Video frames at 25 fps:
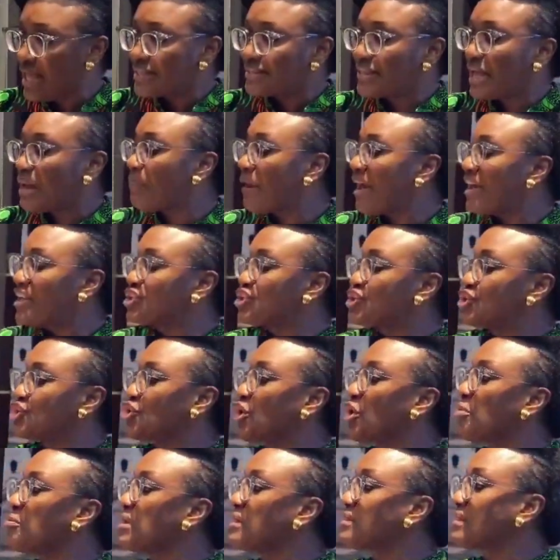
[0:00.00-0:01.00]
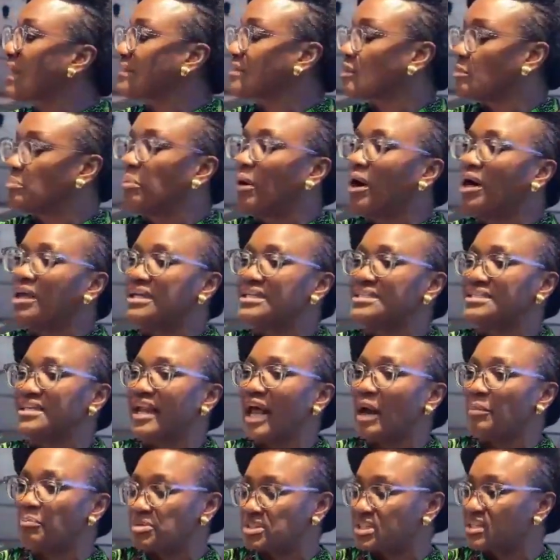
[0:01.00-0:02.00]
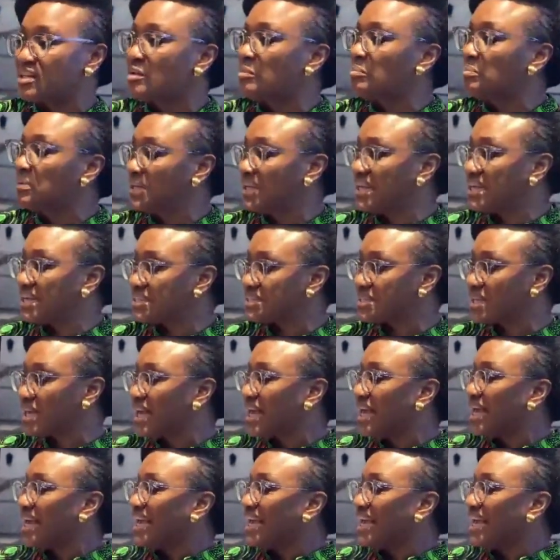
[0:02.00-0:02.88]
thereby ensuring that the policy they are putting in place